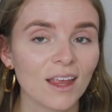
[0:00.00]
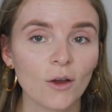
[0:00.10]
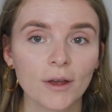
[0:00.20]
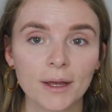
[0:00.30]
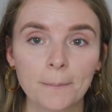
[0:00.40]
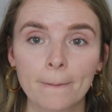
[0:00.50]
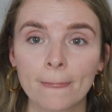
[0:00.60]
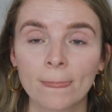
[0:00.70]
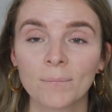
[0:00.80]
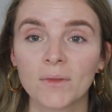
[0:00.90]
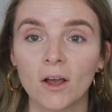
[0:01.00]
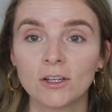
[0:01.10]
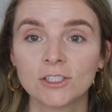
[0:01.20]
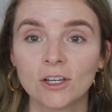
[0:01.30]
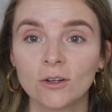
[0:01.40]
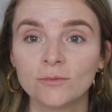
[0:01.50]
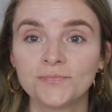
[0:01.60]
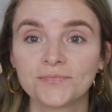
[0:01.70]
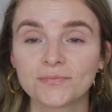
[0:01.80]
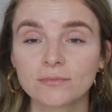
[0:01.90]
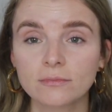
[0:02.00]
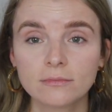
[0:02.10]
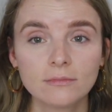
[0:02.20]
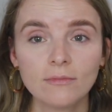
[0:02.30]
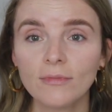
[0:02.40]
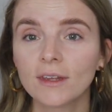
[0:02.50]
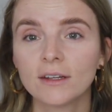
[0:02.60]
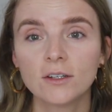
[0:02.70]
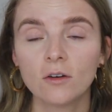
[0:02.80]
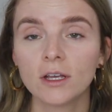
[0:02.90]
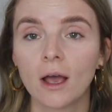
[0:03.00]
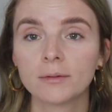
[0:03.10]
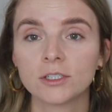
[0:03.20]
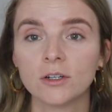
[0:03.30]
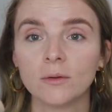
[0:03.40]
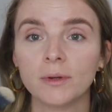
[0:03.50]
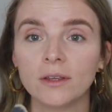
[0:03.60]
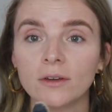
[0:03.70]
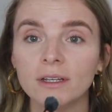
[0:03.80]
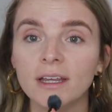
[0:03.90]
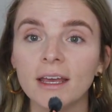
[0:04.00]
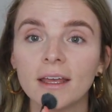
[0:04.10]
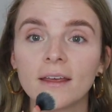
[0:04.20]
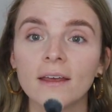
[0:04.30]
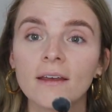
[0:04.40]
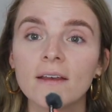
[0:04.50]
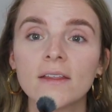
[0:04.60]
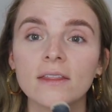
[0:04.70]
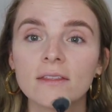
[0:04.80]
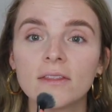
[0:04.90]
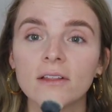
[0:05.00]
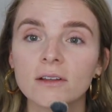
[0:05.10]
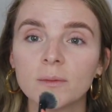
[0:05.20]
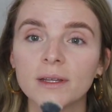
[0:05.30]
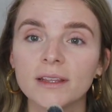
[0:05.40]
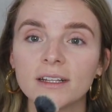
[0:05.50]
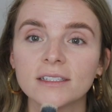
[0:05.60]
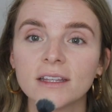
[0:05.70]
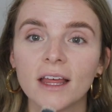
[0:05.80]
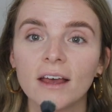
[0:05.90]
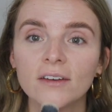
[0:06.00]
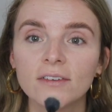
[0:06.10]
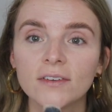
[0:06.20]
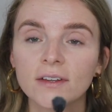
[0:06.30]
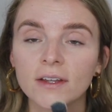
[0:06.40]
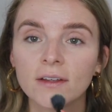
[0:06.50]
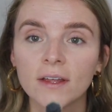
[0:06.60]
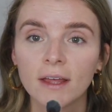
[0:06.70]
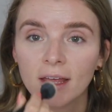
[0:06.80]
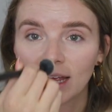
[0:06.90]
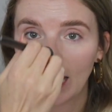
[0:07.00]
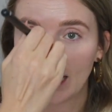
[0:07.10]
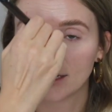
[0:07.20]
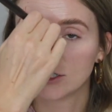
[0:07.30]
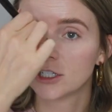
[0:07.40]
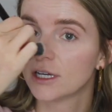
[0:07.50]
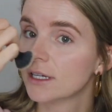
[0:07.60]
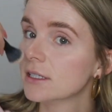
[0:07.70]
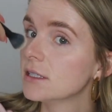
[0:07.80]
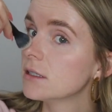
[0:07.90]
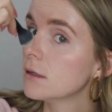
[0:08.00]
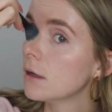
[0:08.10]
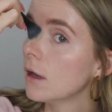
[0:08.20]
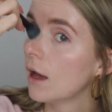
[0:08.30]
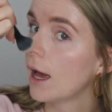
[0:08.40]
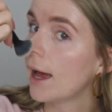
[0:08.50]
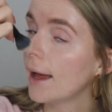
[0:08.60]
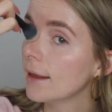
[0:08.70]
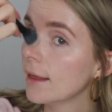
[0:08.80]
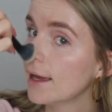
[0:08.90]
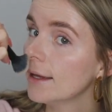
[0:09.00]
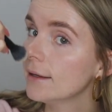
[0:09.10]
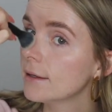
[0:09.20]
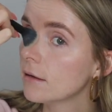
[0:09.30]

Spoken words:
Okay, also totally optional, but you could take the little bit that's left and just highlight